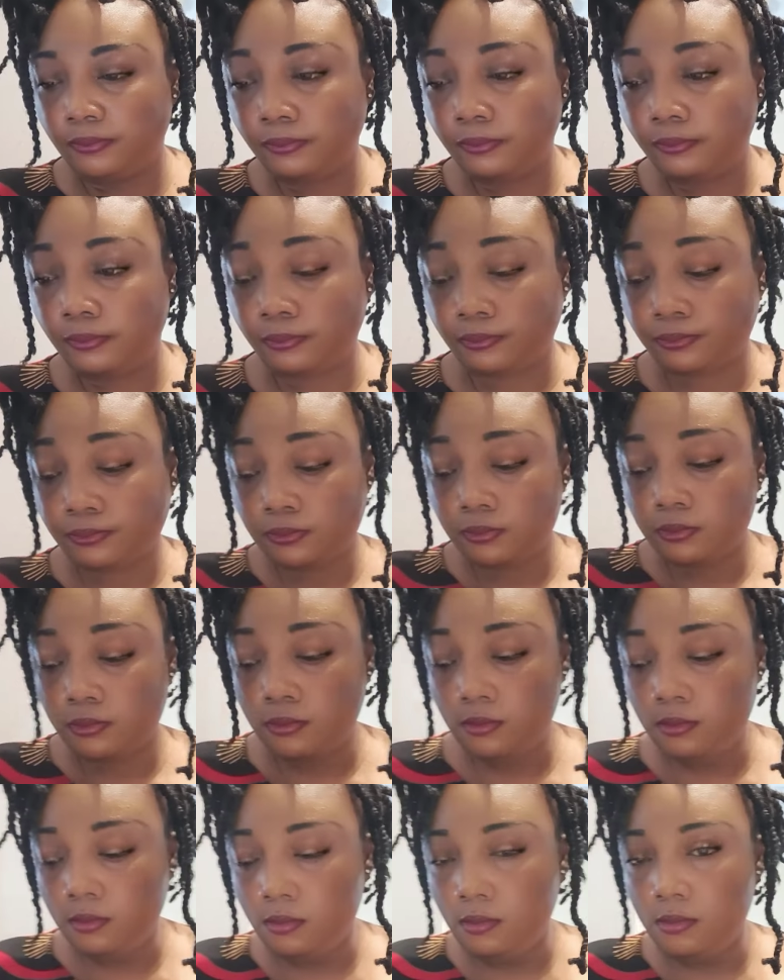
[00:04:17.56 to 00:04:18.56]

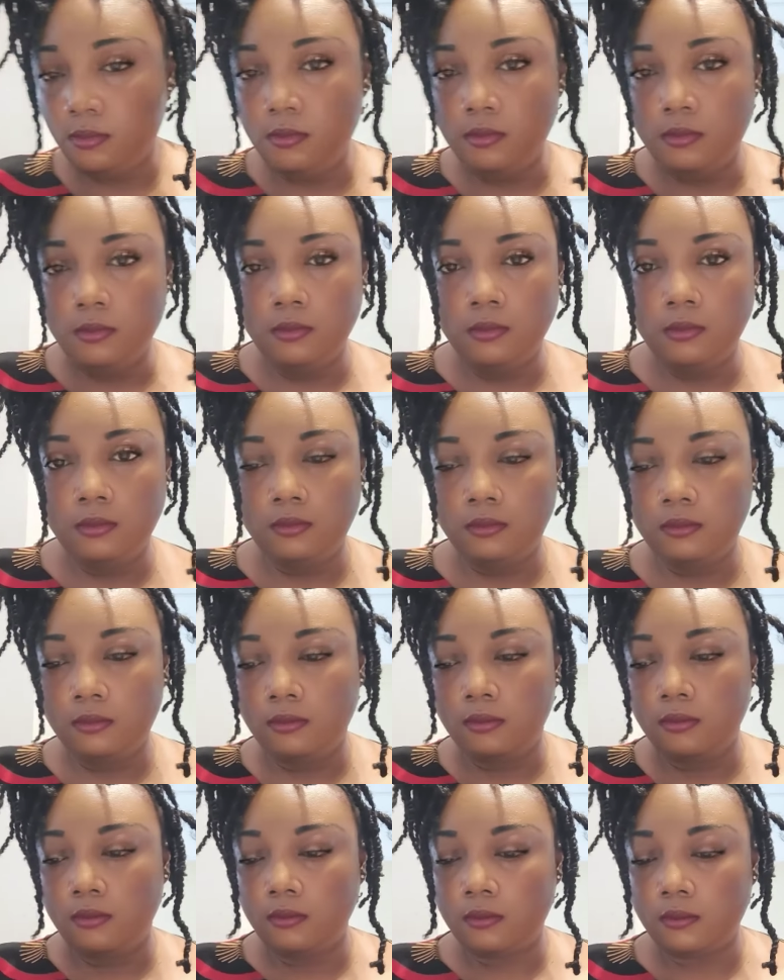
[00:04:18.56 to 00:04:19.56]

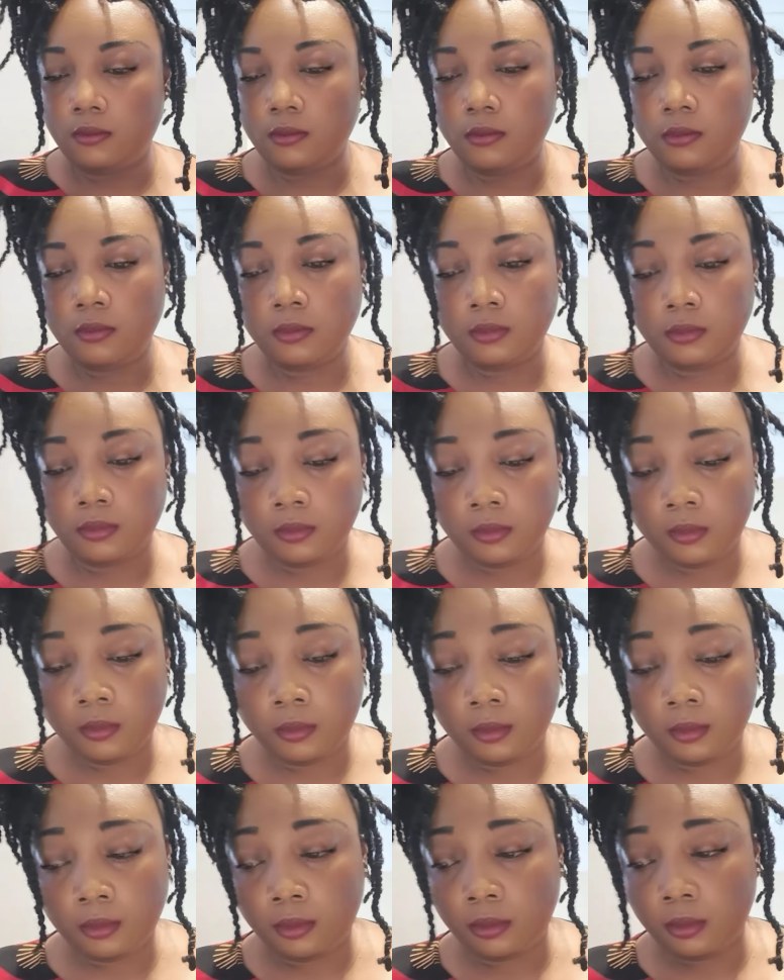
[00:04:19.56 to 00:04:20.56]

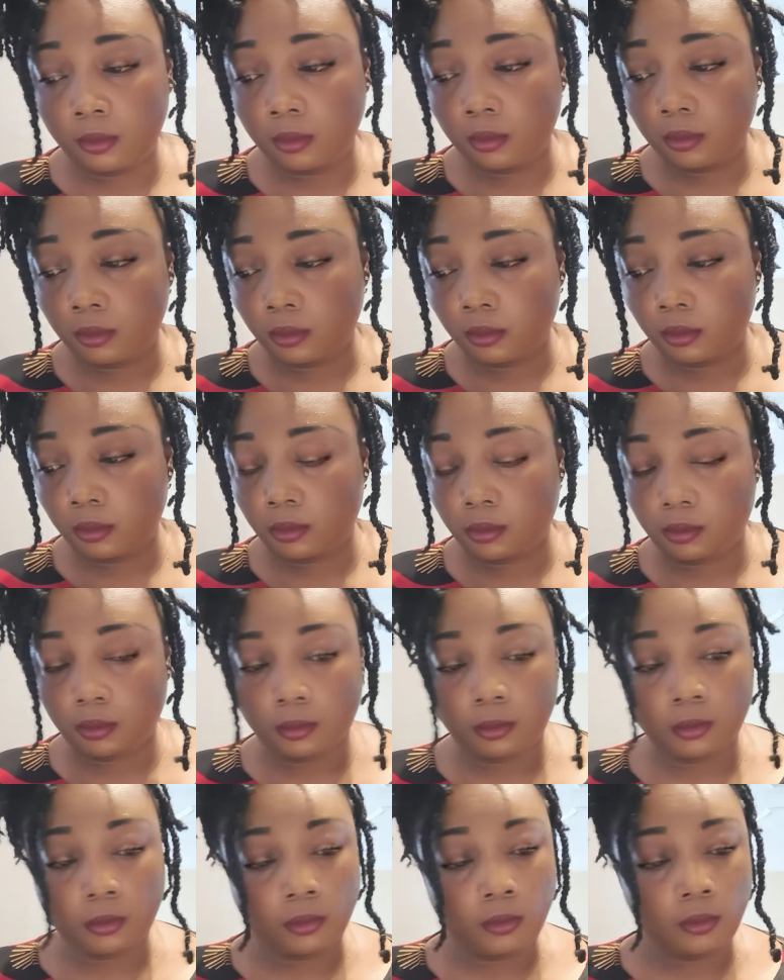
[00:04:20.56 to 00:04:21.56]

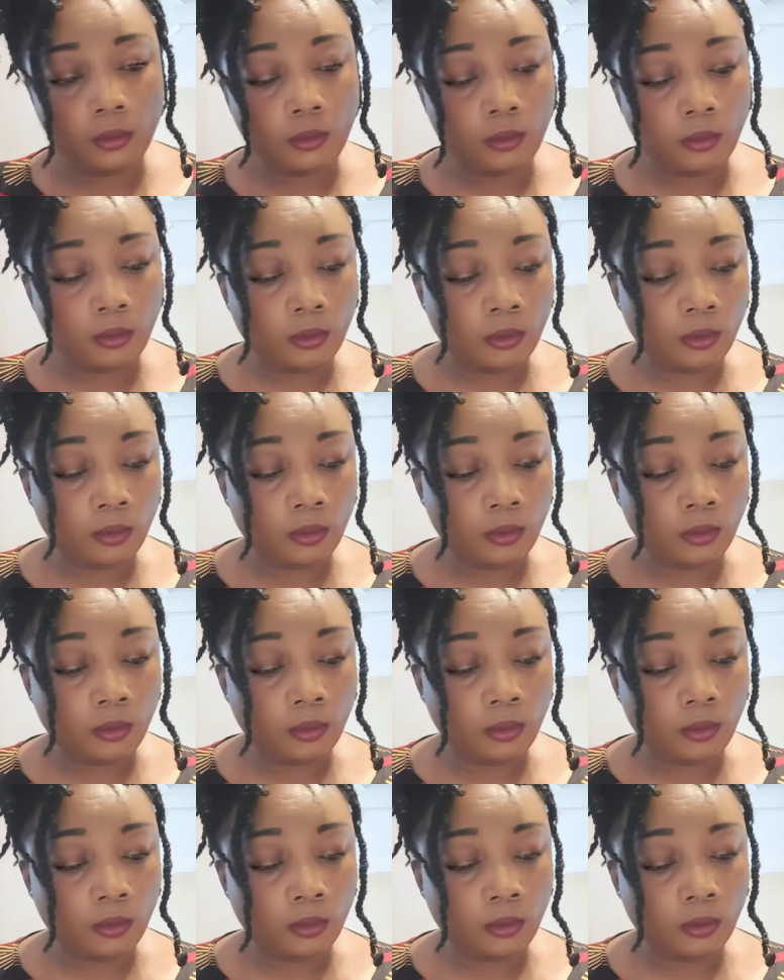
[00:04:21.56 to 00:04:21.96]
(no one is talking)